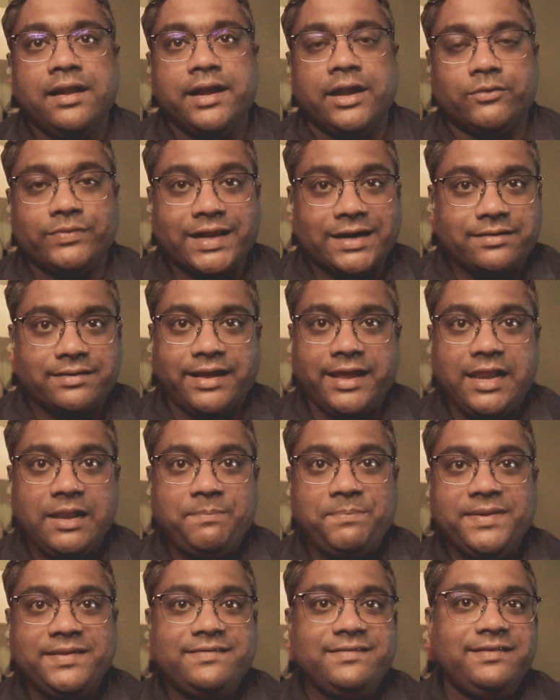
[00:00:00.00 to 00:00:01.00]
Now that
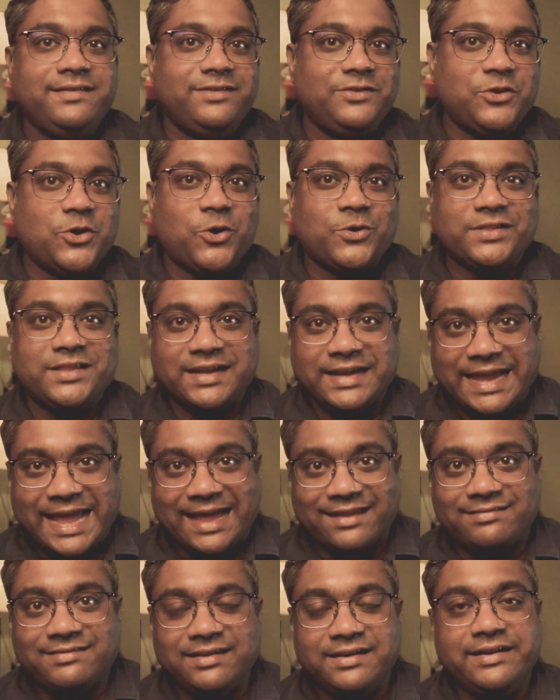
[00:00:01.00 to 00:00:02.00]
LPG is not the
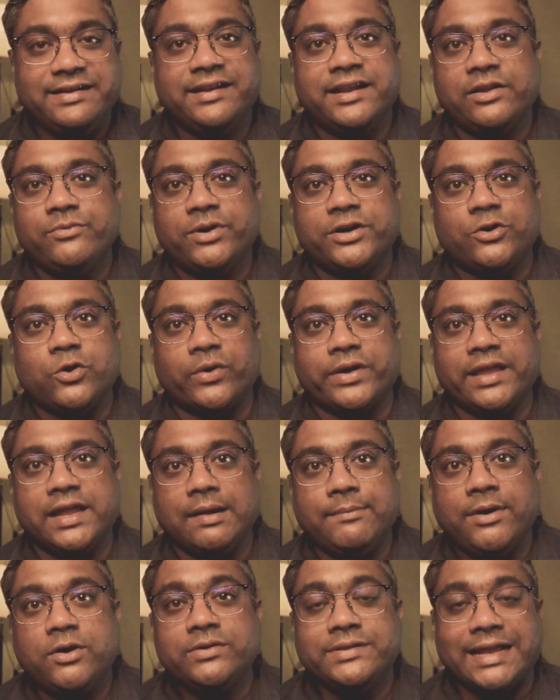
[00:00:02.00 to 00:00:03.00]
gas cylinder you were
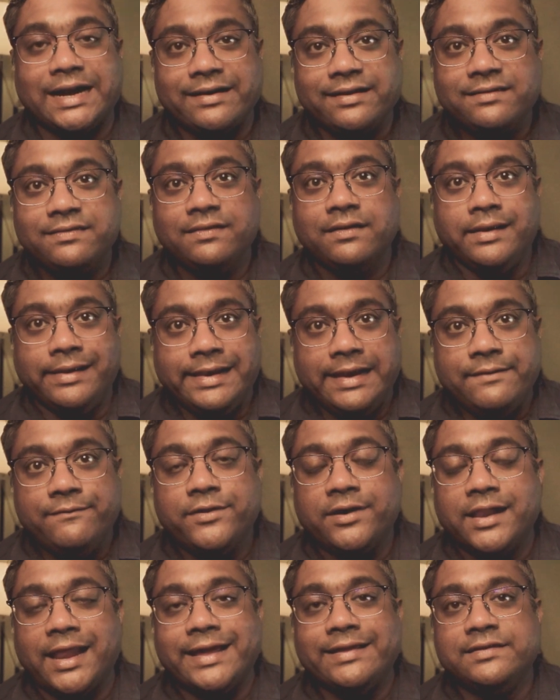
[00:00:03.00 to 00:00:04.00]
talking about, that is
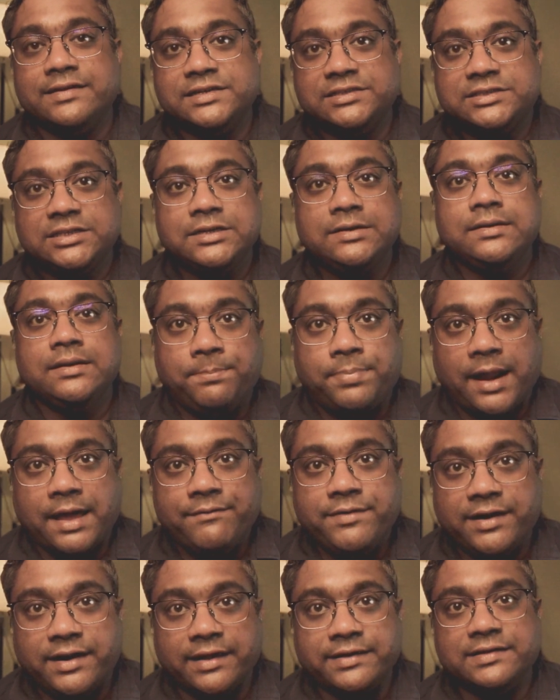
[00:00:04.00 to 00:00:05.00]
liberalization,
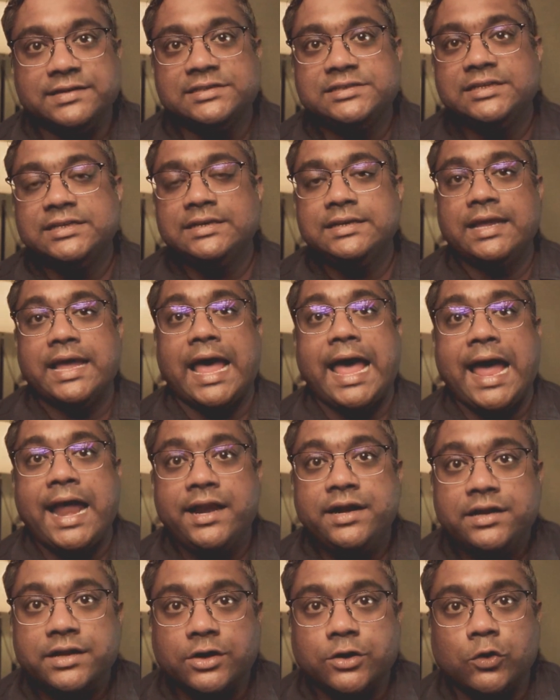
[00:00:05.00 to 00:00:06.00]
privatization
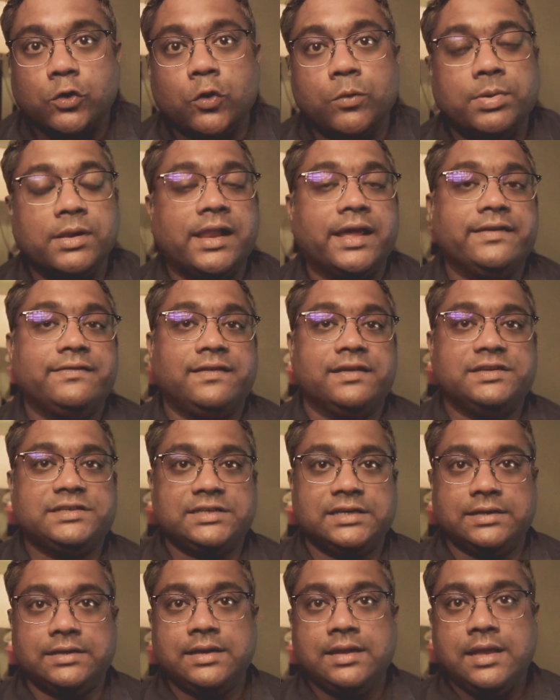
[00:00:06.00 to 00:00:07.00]
and
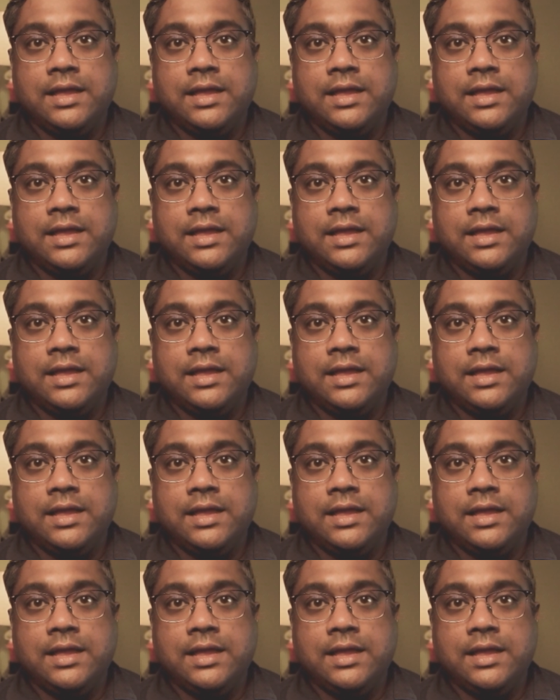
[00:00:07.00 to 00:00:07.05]
globalization.